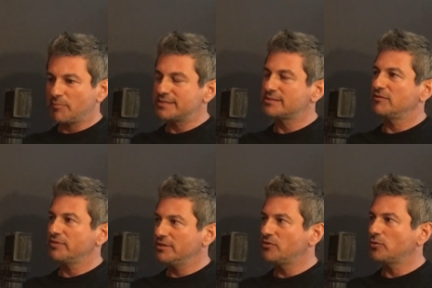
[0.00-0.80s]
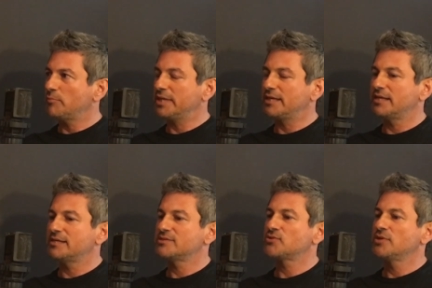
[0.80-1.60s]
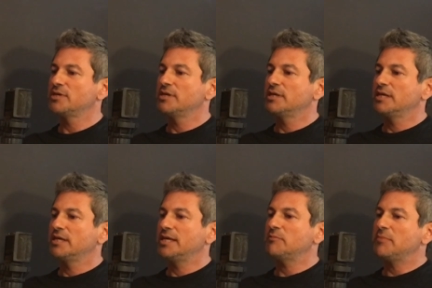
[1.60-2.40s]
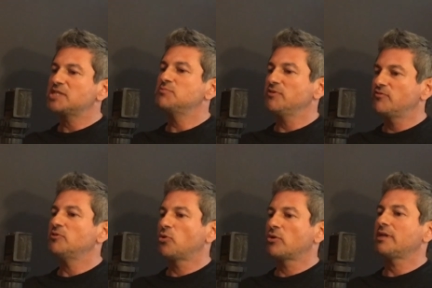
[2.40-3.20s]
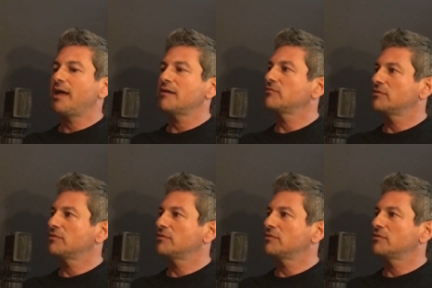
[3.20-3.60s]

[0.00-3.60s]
myself into it because it makes me feel more alive.